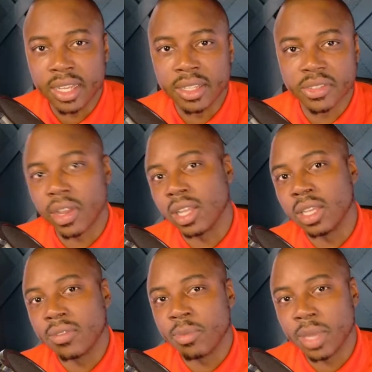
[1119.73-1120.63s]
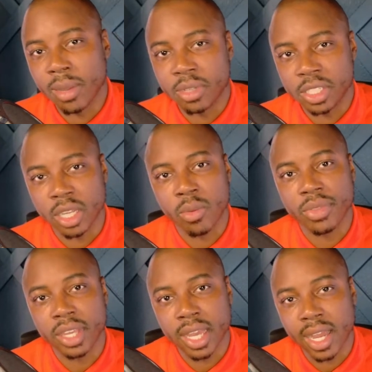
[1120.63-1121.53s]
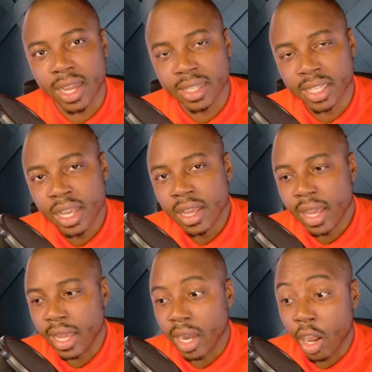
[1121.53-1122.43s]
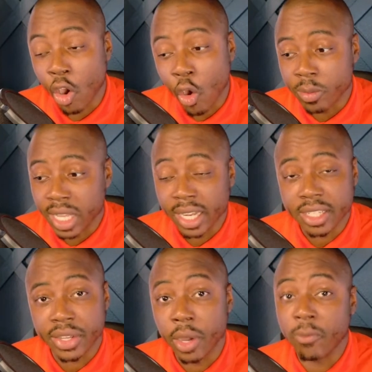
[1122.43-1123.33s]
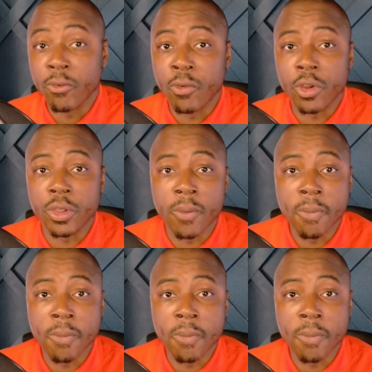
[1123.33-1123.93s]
So I love to be able to share with you guys, and I hope that it's helpful for you.